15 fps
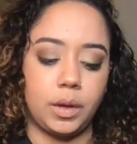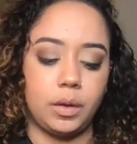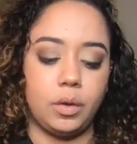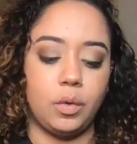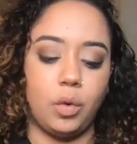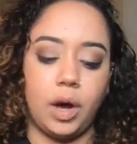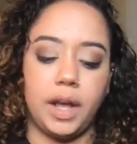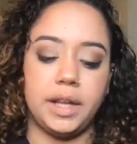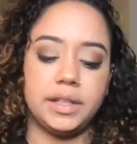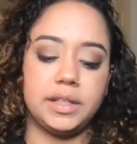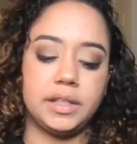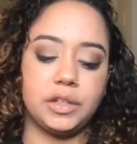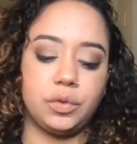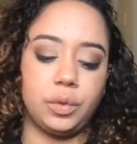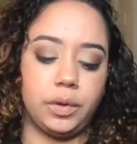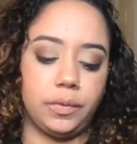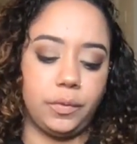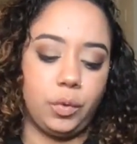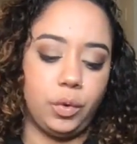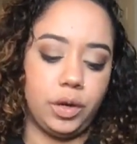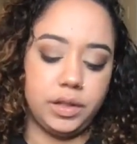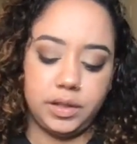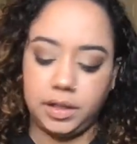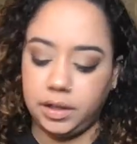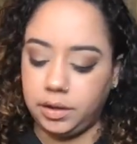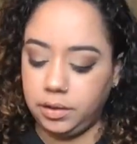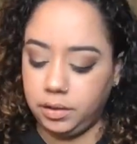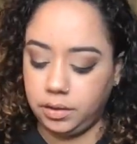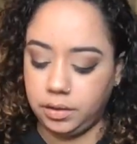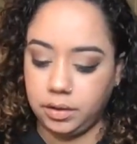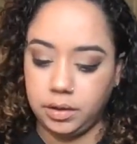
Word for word: Why is this Three of Coins here?